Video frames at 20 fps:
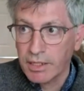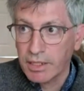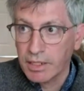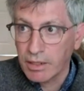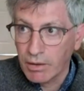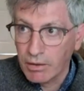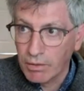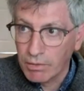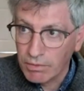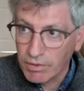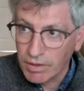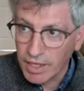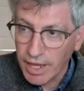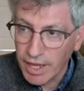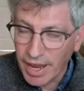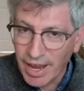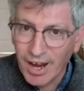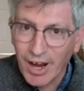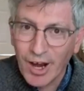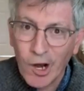the
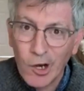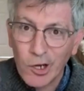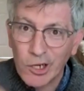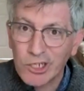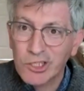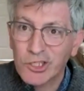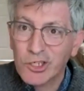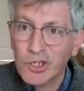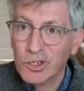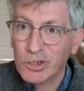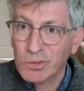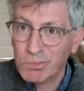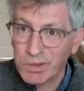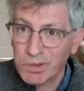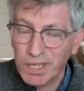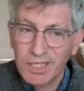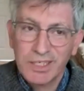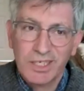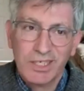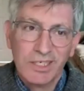air in certain
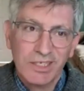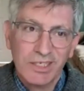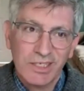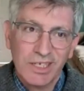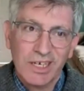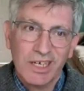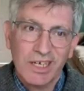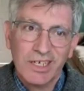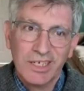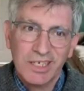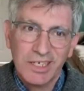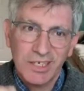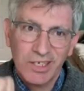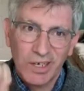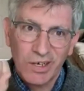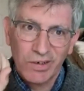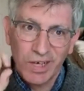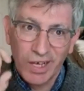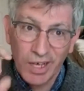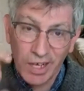places, like,
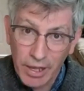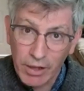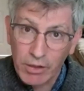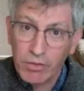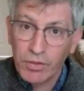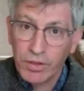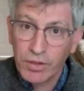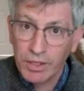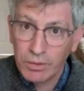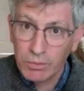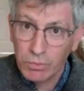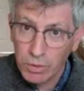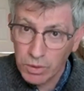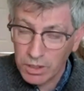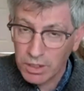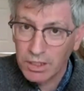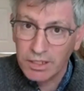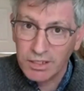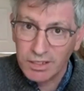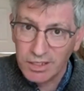a healthy
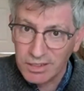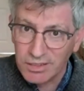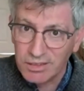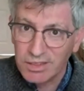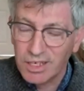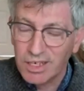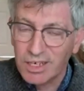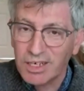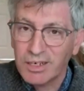woodland.